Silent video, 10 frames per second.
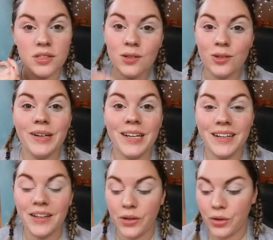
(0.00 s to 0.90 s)
Laura,
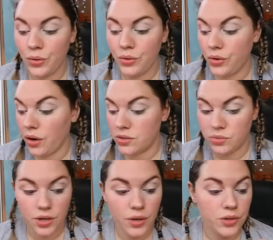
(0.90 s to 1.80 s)
who you guys will
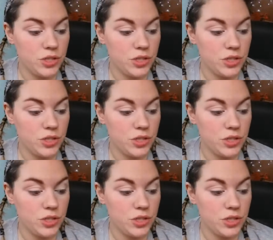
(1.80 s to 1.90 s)
know.